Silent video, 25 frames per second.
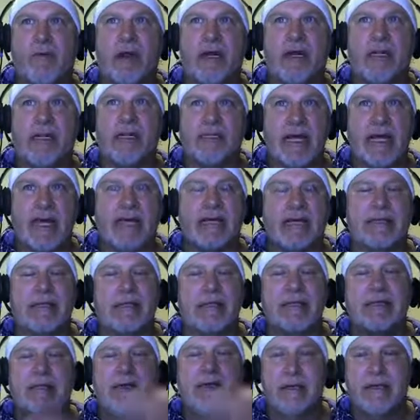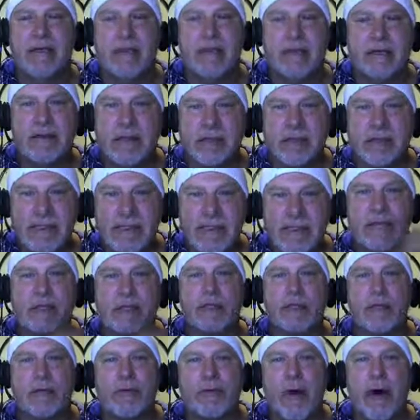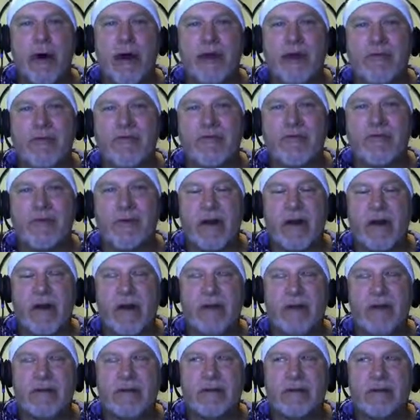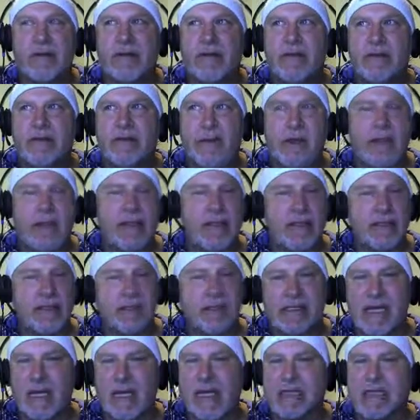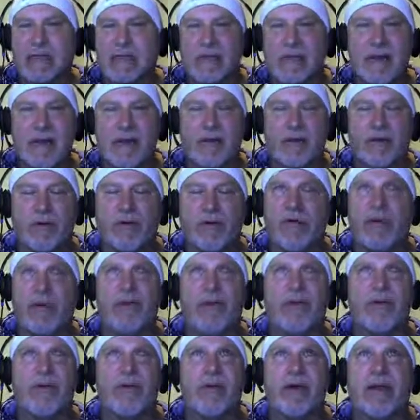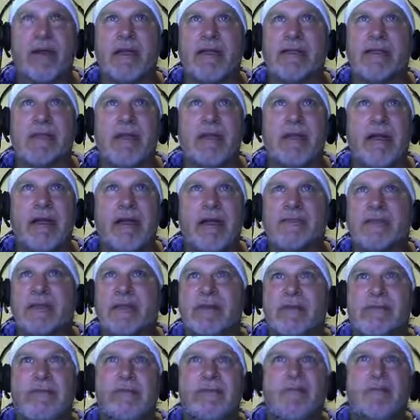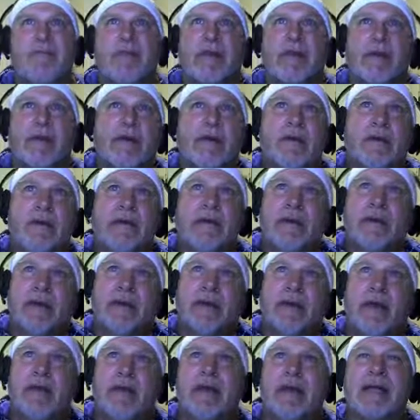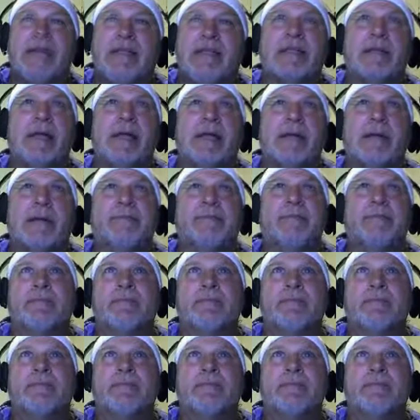what it takes to set your mind free, because Satan's been holding everybody slaves. And that's it.